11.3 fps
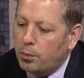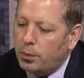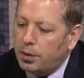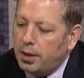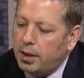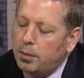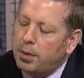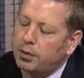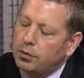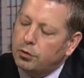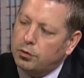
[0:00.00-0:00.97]
we're thinking about
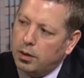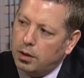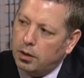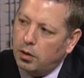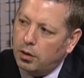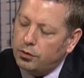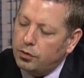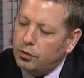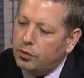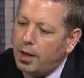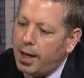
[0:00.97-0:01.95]
those credit
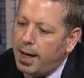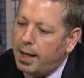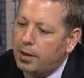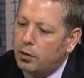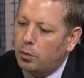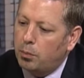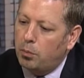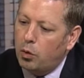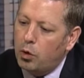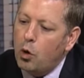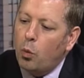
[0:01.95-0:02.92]
losses and the
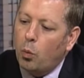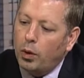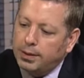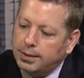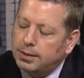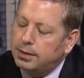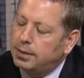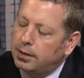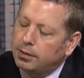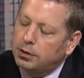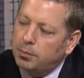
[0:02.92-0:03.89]
report, what does it
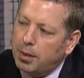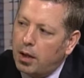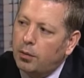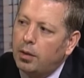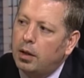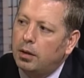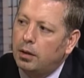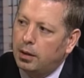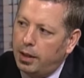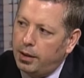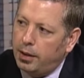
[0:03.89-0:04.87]
tell us about
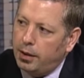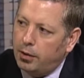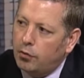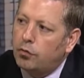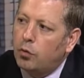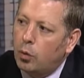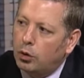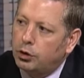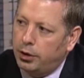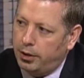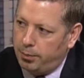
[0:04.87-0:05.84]
lending for
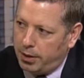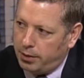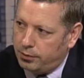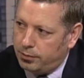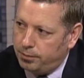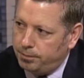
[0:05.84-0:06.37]
China banks?